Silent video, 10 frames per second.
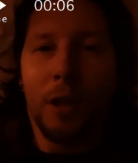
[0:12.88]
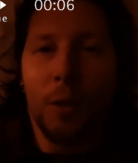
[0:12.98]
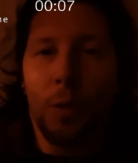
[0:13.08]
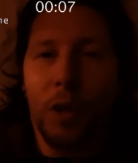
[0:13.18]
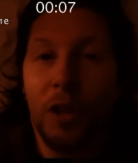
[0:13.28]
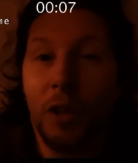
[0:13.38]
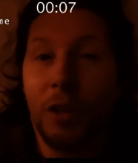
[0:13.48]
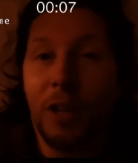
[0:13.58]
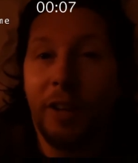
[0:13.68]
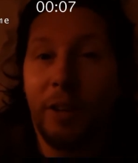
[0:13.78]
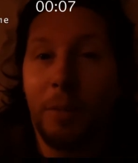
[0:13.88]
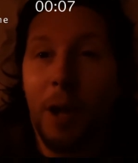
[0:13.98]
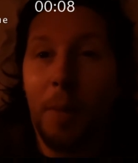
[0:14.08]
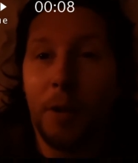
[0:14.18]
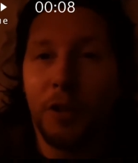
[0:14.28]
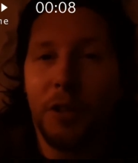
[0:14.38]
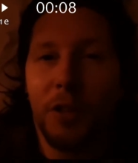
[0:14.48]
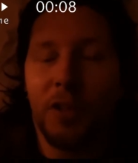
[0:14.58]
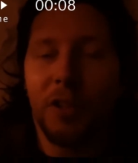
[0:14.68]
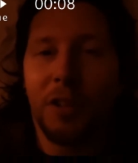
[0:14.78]
Working on clearing my
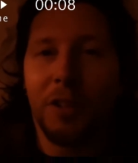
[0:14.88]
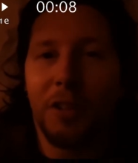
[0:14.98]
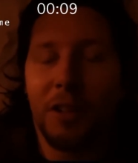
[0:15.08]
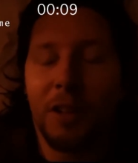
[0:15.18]
emotions and